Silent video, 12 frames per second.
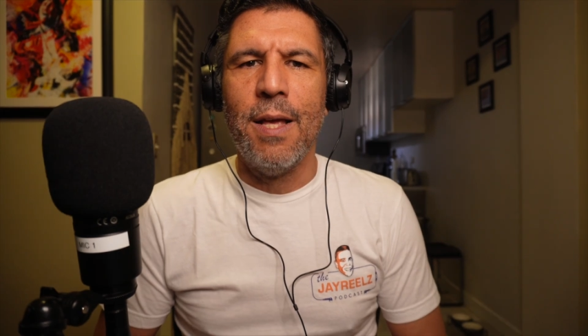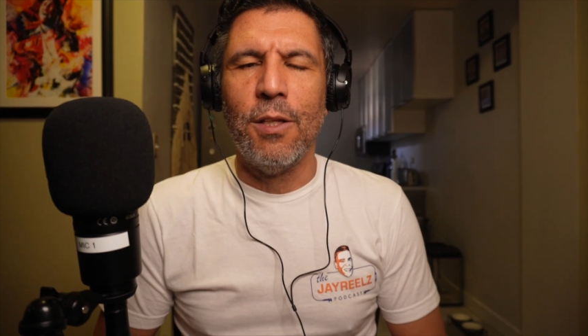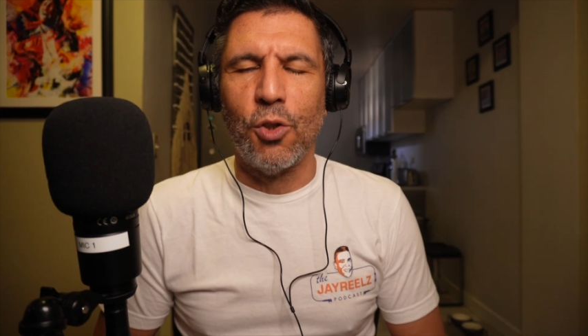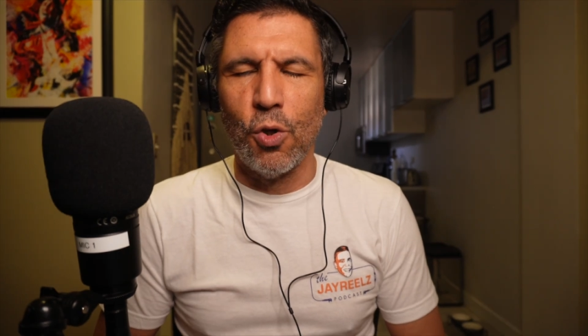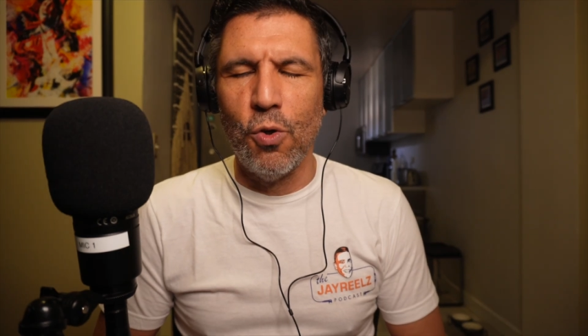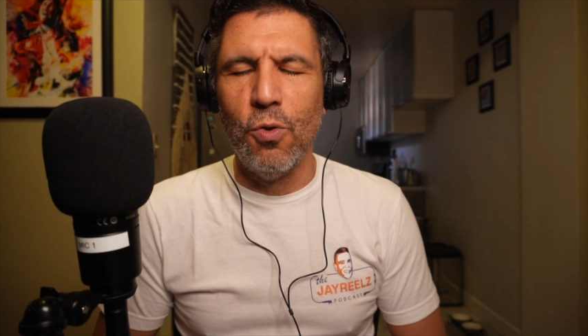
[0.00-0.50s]

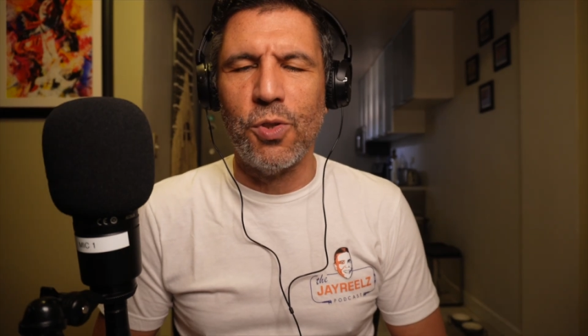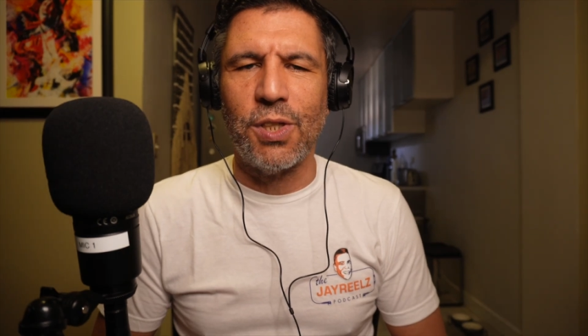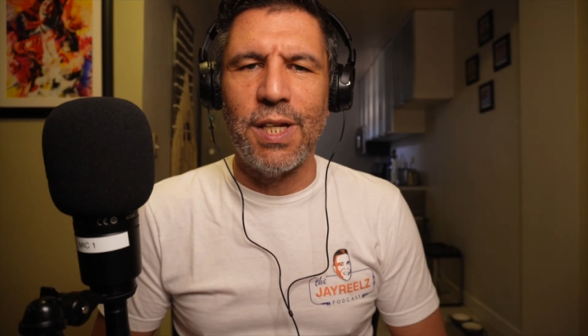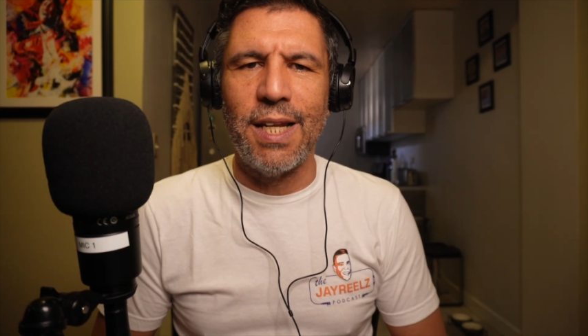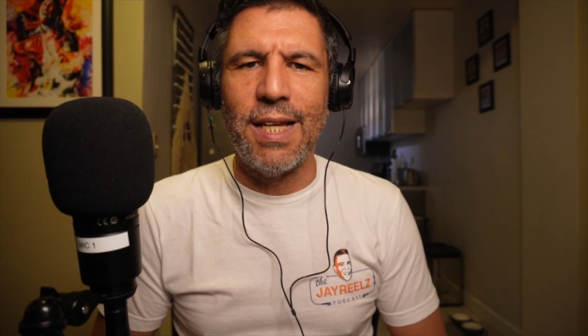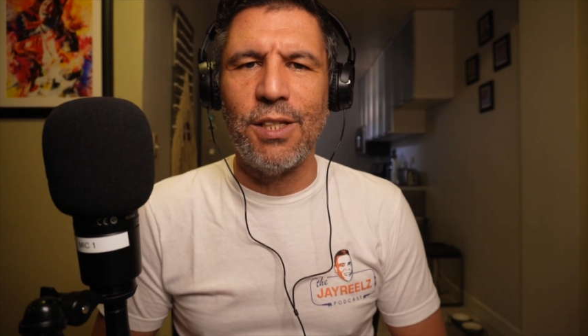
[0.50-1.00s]
two
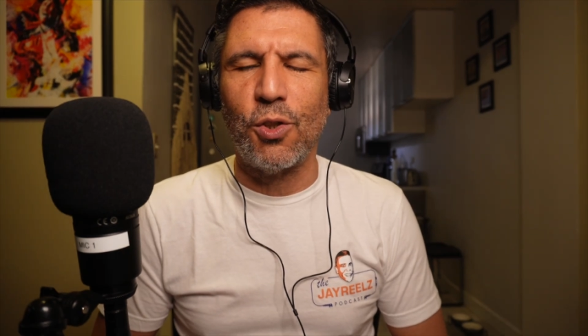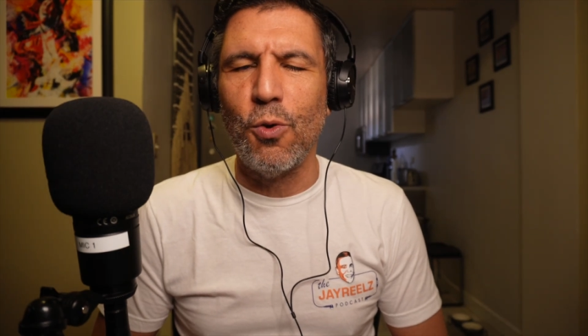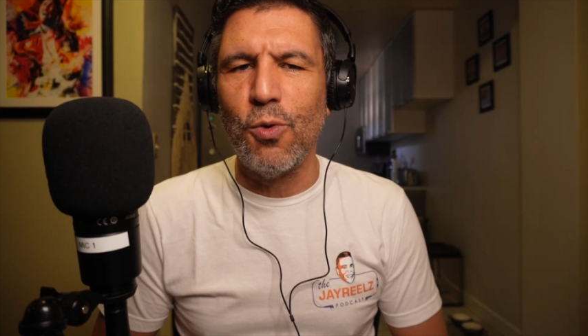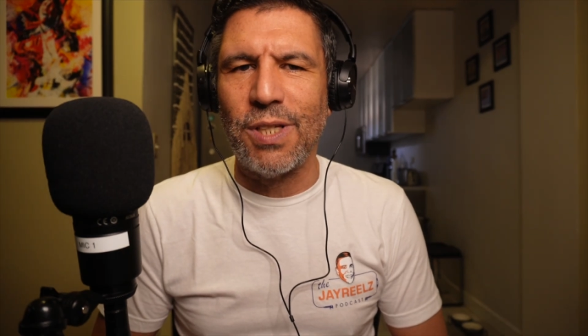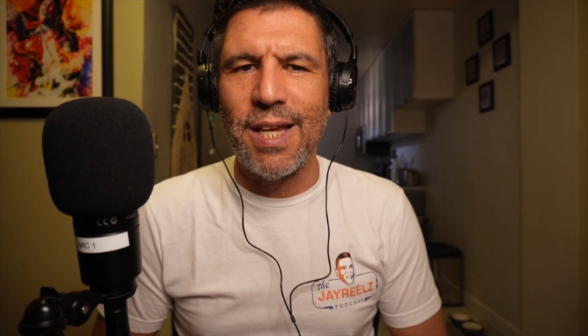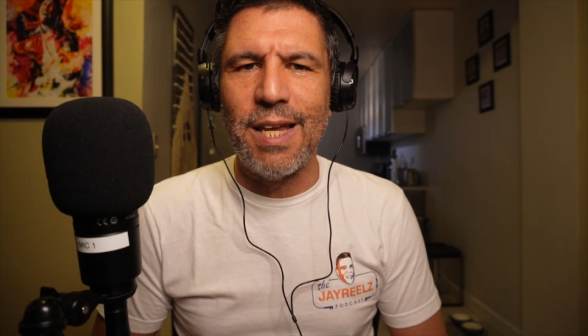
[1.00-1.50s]
cities, two
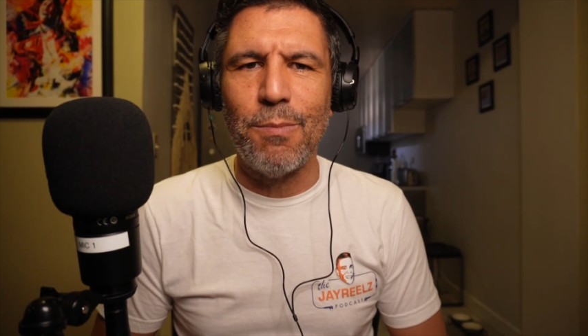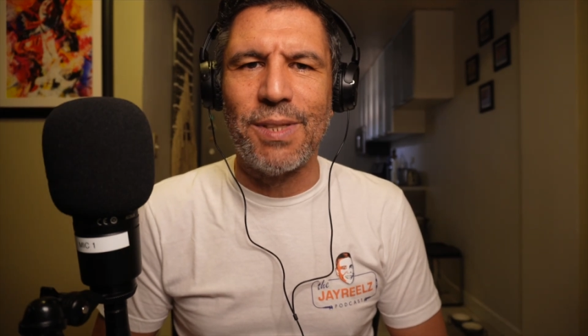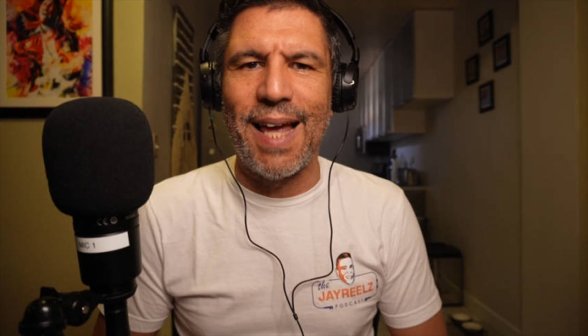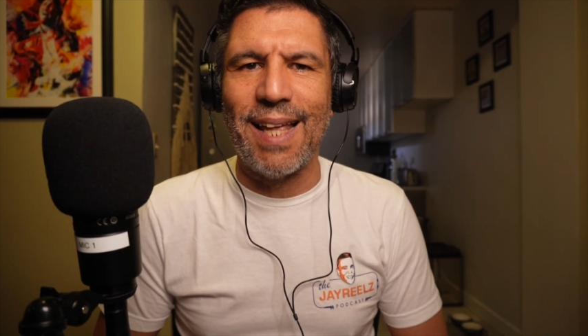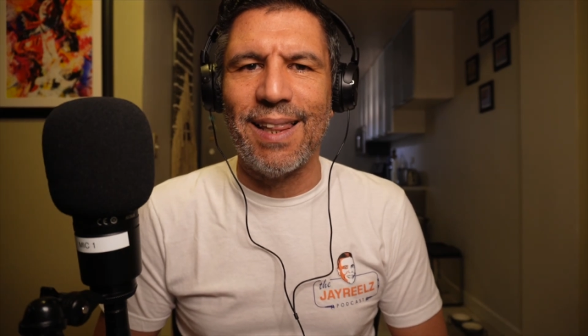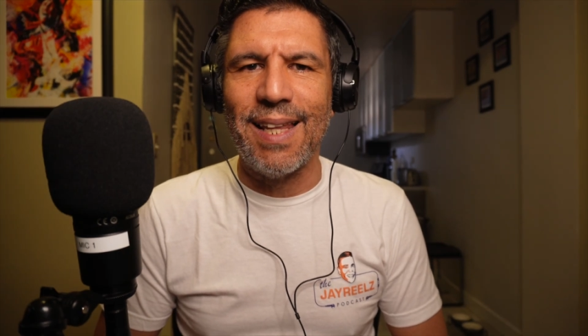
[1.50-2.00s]
teams
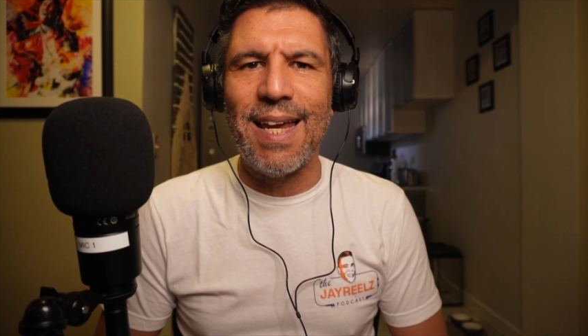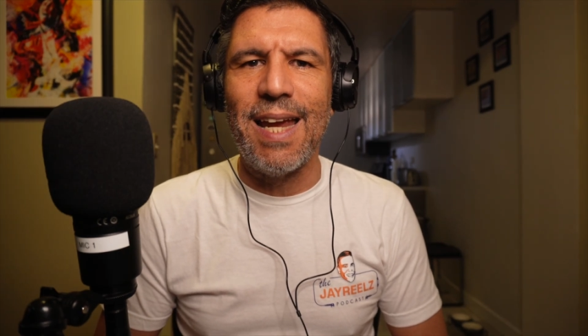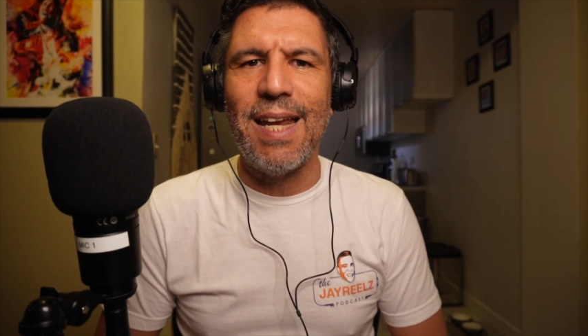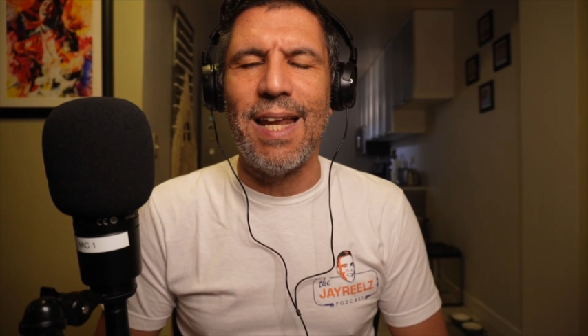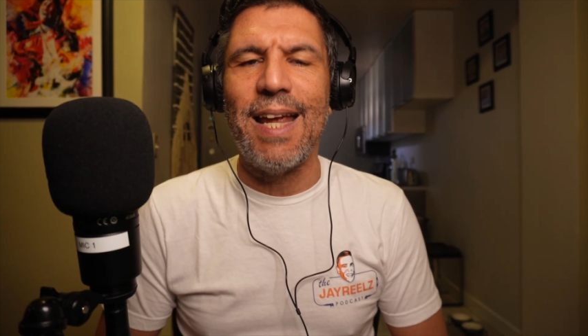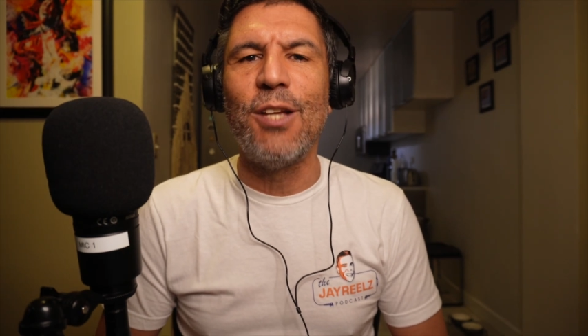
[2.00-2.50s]
that
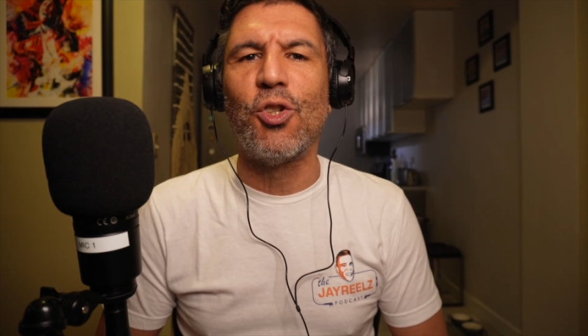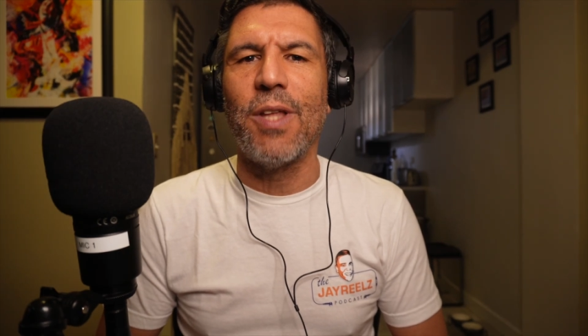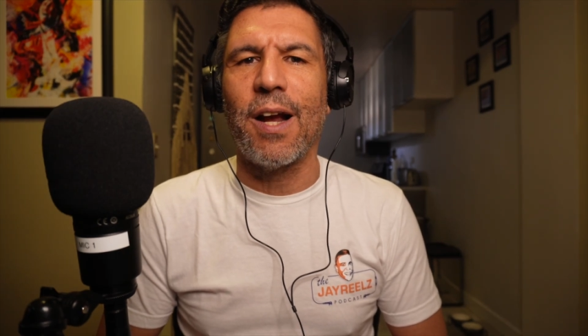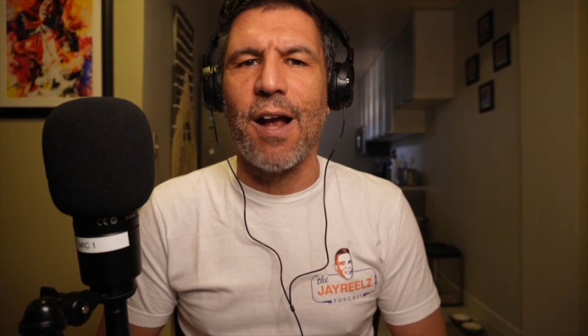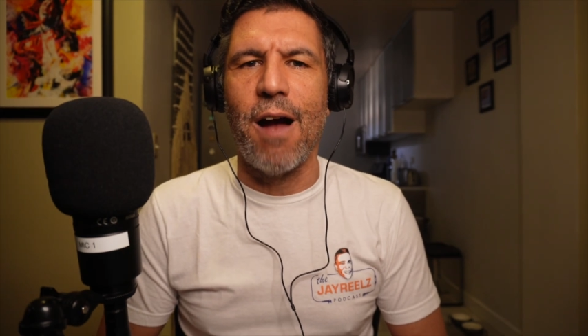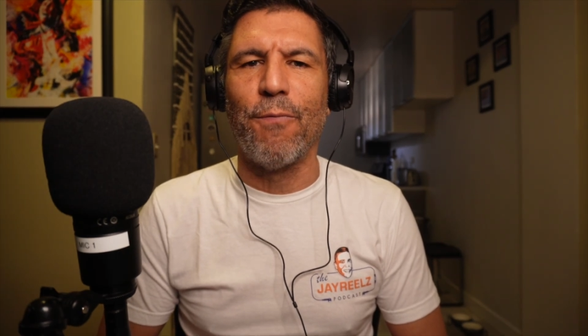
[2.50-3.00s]
lead each of
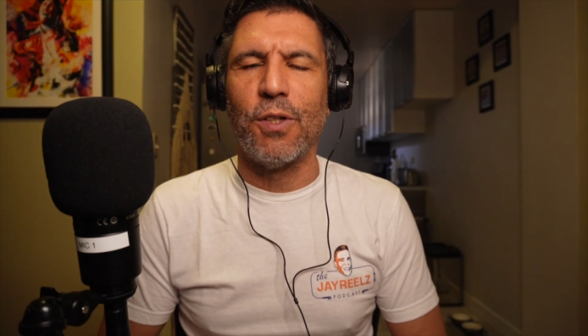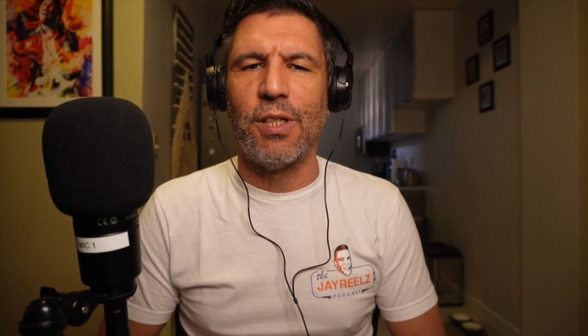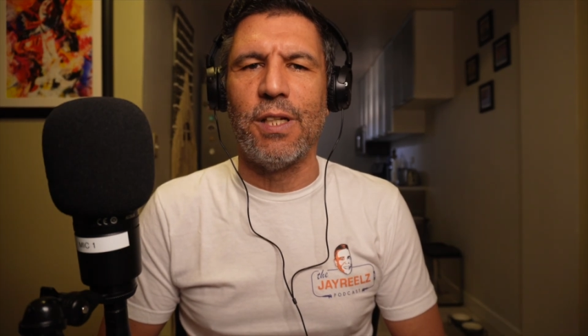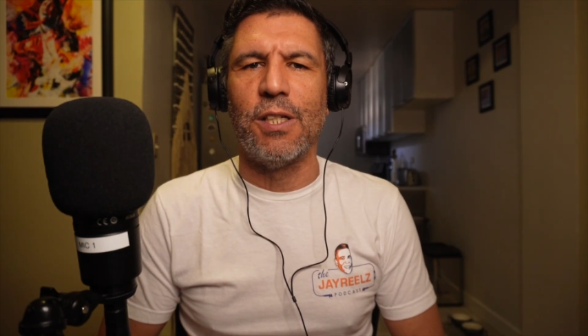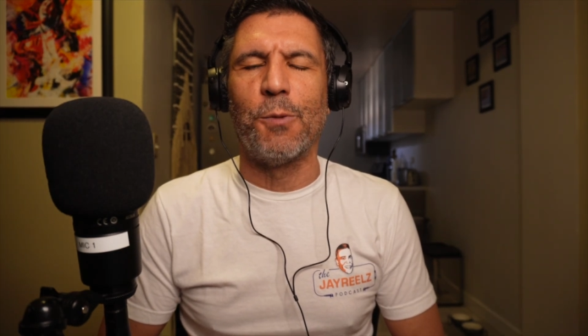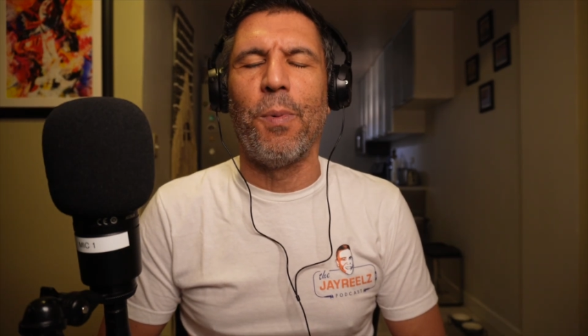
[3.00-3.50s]
their conferences.